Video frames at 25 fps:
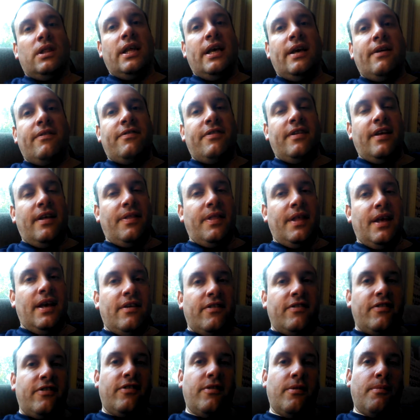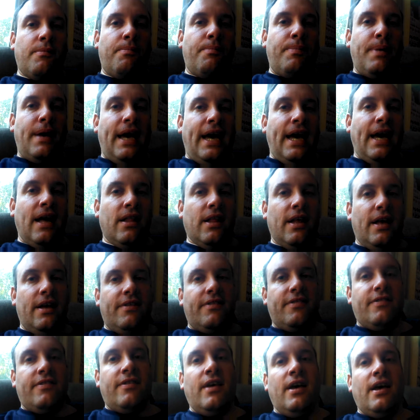lives in this
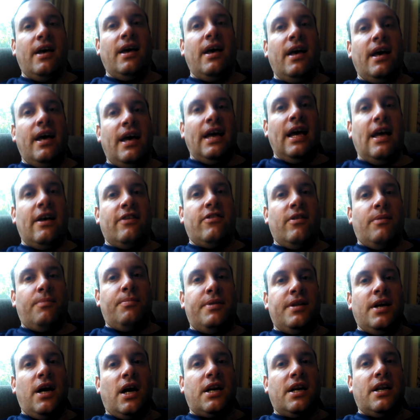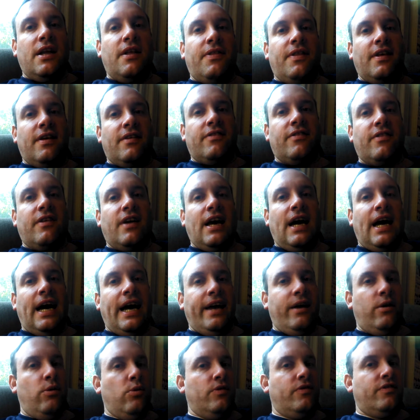palace has abducted this
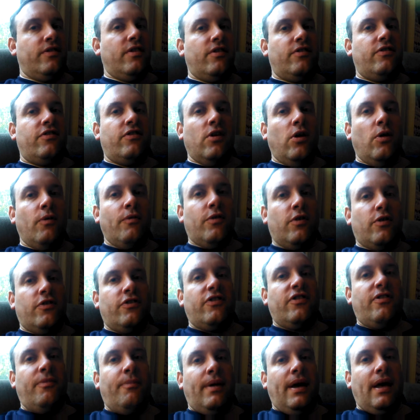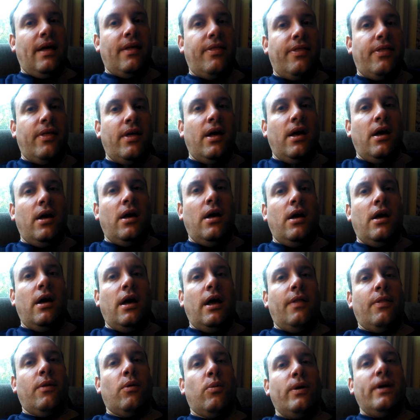guy who is a silversmith.
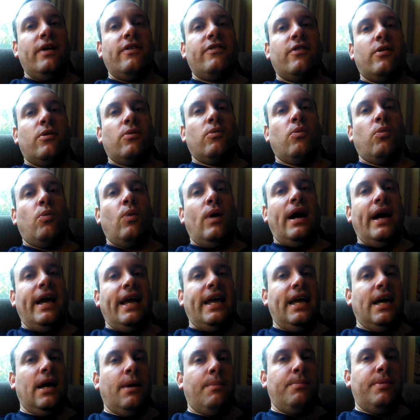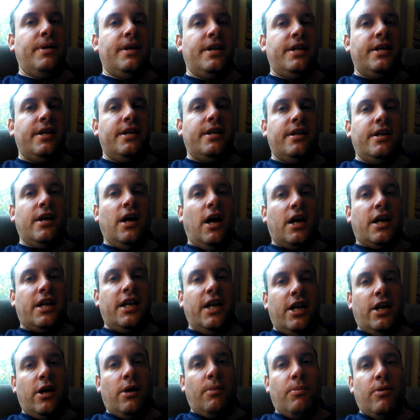And the reason why he
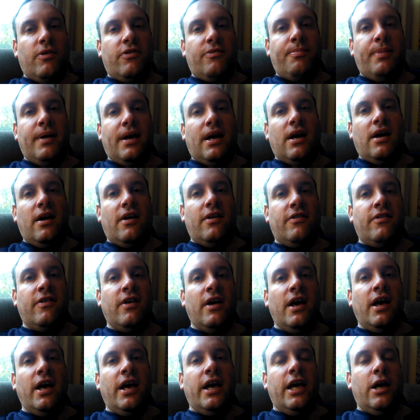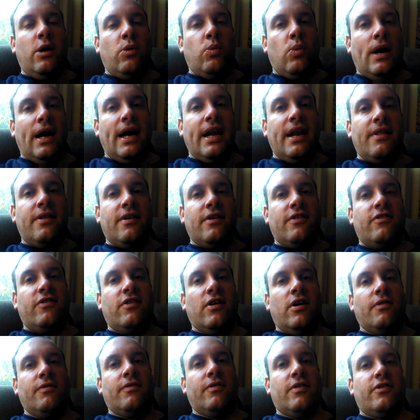abducted him was because he wanted the
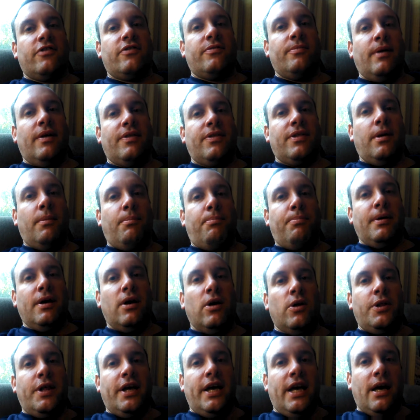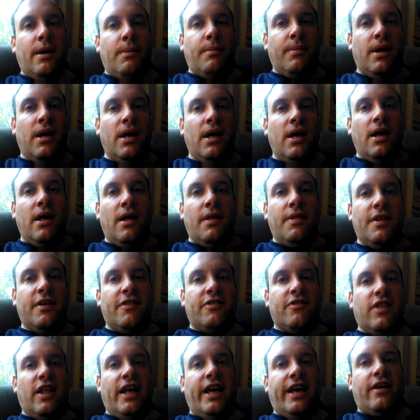silversmith to build him
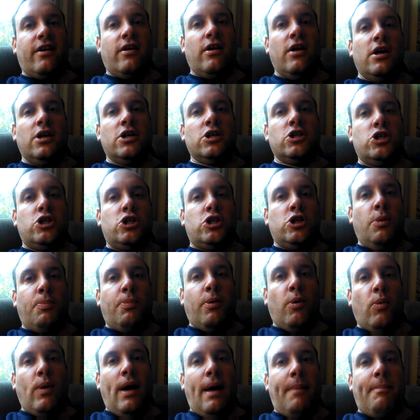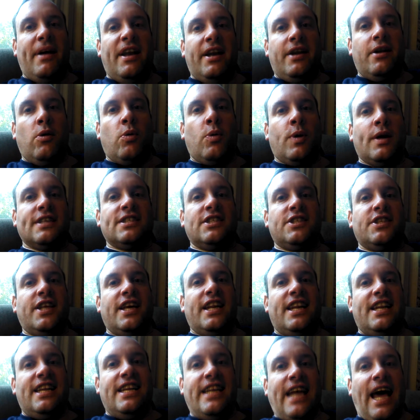this, like, super weapon known as
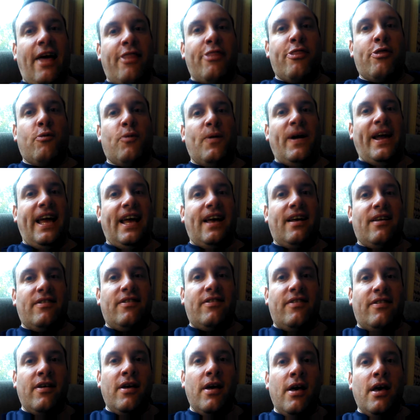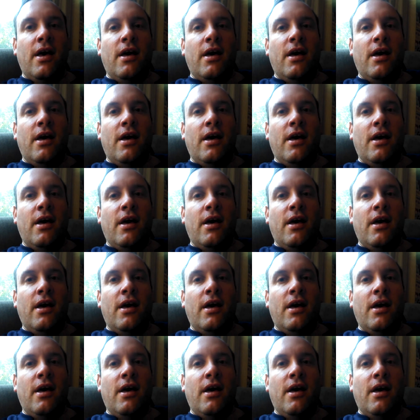the Death Rings.